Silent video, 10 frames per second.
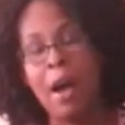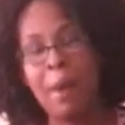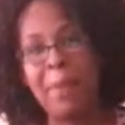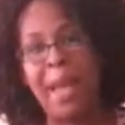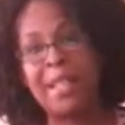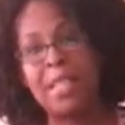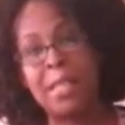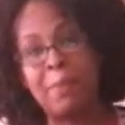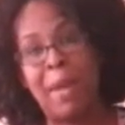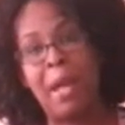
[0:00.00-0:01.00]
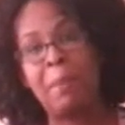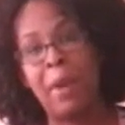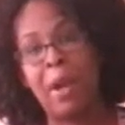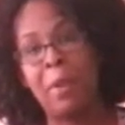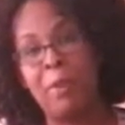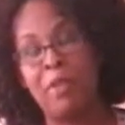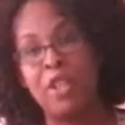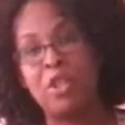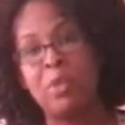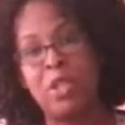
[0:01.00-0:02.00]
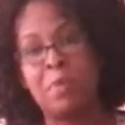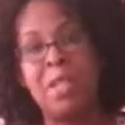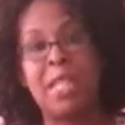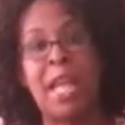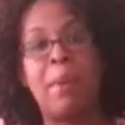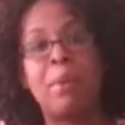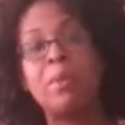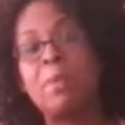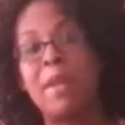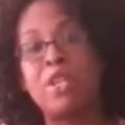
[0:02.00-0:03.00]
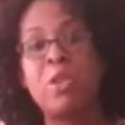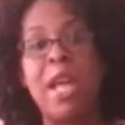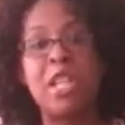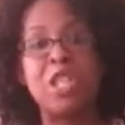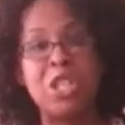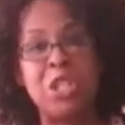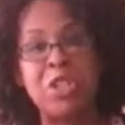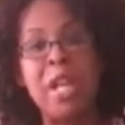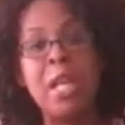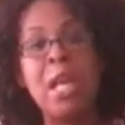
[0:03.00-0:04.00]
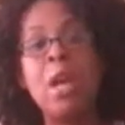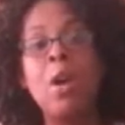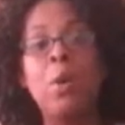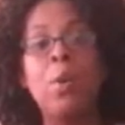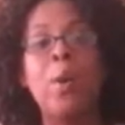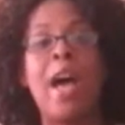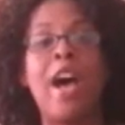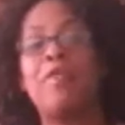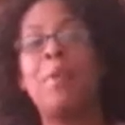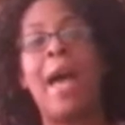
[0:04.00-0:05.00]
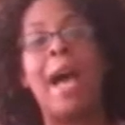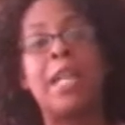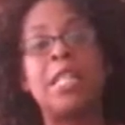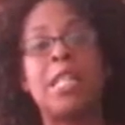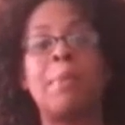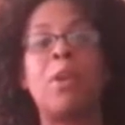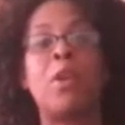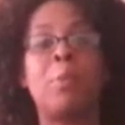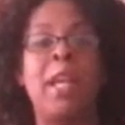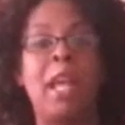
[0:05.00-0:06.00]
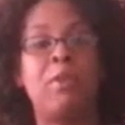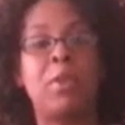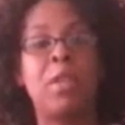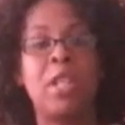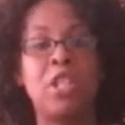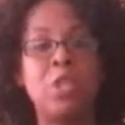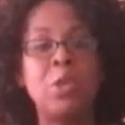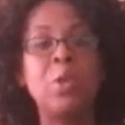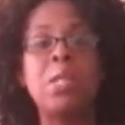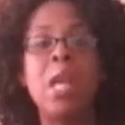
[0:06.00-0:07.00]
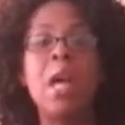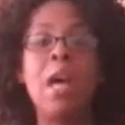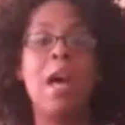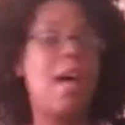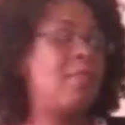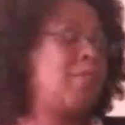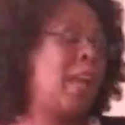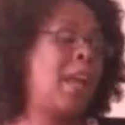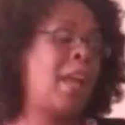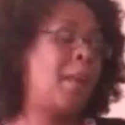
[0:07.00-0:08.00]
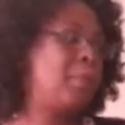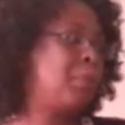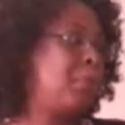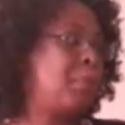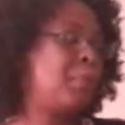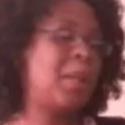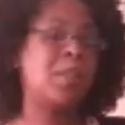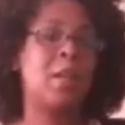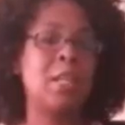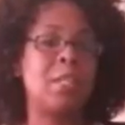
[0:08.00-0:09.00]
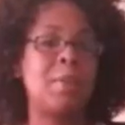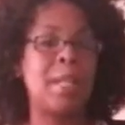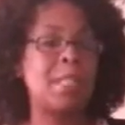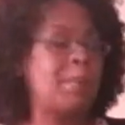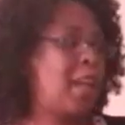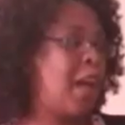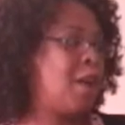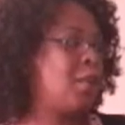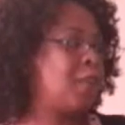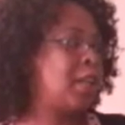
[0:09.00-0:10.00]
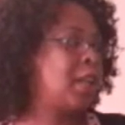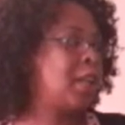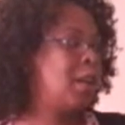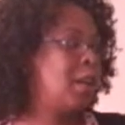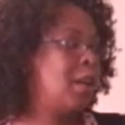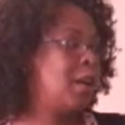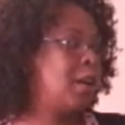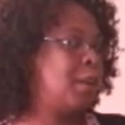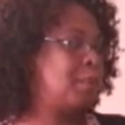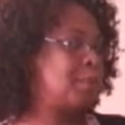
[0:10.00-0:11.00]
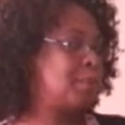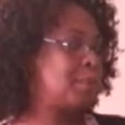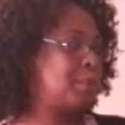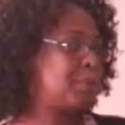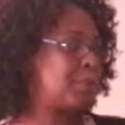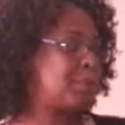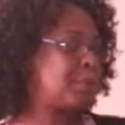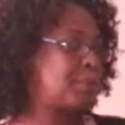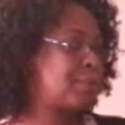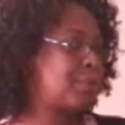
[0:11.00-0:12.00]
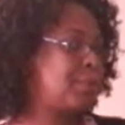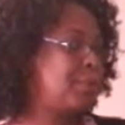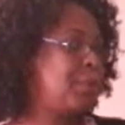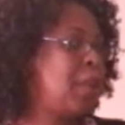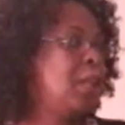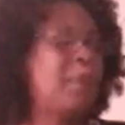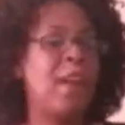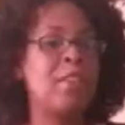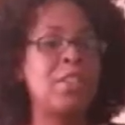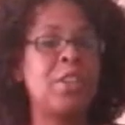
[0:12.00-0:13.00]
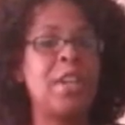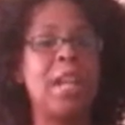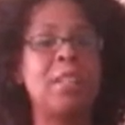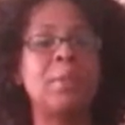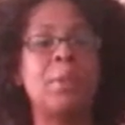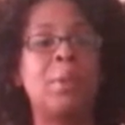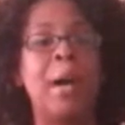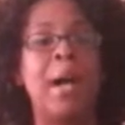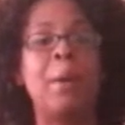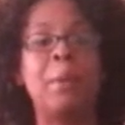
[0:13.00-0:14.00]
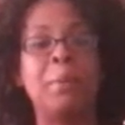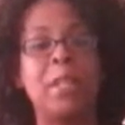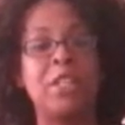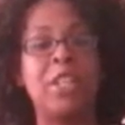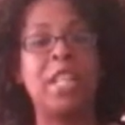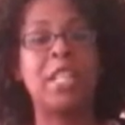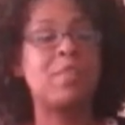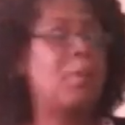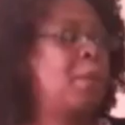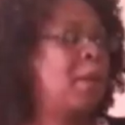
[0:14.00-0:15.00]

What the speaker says: As a SPED paraprofessional, which means I work with special ed children who have academic or behavioral issues, and my dog is harassing my cat over there. Um, he bothers her. I don't know why, what pleasure he gets from